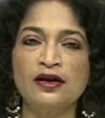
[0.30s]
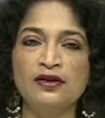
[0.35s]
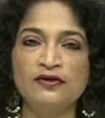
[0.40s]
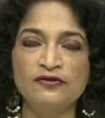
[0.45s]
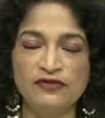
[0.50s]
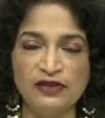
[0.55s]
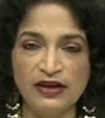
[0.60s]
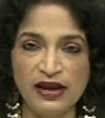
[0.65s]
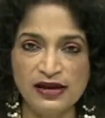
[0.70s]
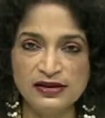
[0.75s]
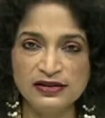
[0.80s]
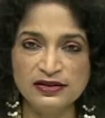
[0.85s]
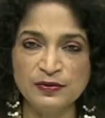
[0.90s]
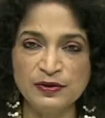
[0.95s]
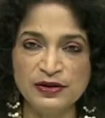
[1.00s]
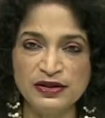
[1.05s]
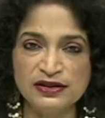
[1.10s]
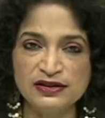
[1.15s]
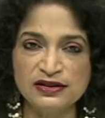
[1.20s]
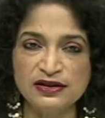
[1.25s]
Finance
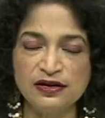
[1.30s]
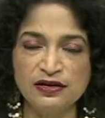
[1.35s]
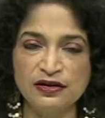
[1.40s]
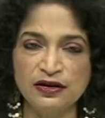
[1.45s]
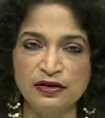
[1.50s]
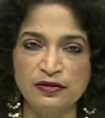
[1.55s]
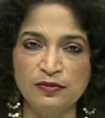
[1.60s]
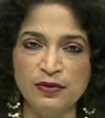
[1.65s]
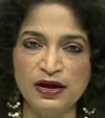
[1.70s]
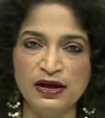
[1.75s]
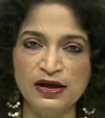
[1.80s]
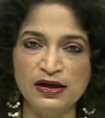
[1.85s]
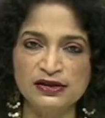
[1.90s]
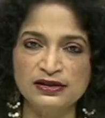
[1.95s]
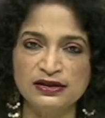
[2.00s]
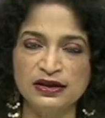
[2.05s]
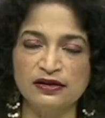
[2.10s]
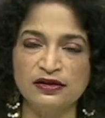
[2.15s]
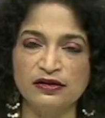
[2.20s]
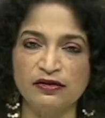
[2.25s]
Minister Nirmala
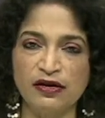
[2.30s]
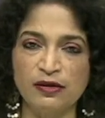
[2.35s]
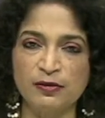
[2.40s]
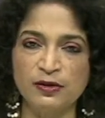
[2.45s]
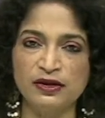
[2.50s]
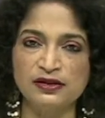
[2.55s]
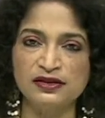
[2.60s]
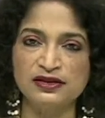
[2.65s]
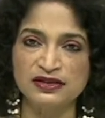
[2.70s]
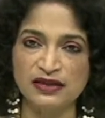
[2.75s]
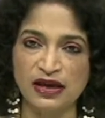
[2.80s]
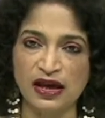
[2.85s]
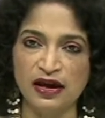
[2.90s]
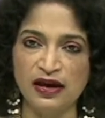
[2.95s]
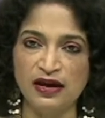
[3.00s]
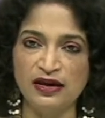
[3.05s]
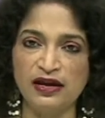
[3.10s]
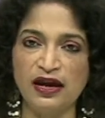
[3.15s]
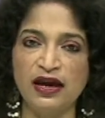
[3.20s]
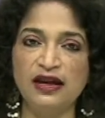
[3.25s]
Sitharaman
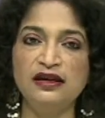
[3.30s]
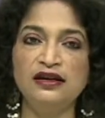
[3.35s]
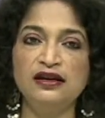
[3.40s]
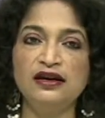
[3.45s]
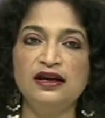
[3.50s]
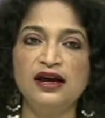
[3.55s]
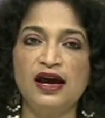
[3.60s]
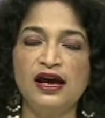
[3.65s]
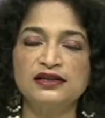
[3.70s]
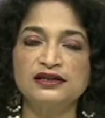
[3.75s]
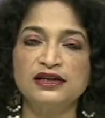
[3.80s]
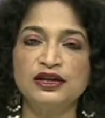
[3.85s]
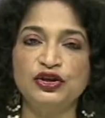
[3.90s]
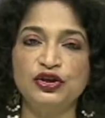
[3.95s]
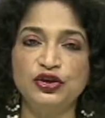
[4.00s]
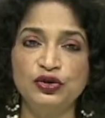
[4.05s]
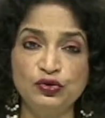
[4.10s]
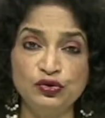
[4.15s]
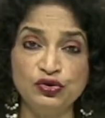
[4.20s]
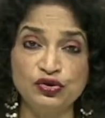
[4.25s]
said India has a
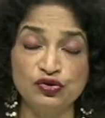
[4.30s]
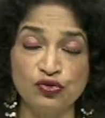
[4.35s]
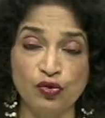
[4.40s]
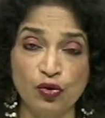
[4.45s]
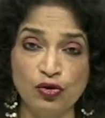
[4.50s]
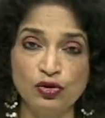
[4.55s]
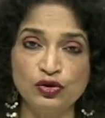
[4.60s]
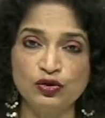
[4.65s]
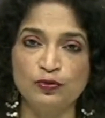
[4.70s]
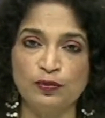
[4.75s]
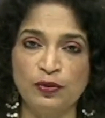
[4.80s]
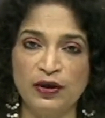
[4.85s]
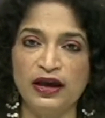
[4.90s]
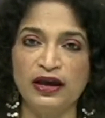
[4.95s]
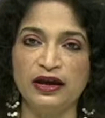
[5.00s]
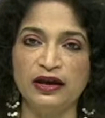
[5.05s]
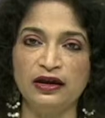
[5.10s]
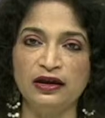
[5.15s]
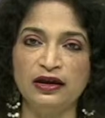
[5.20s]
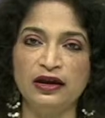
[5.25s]
huge role to
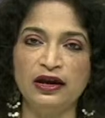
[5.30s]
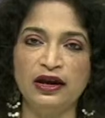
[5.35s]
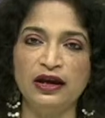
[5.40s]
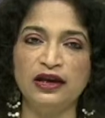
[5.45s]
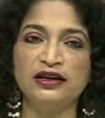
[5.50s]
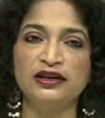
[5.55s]
play in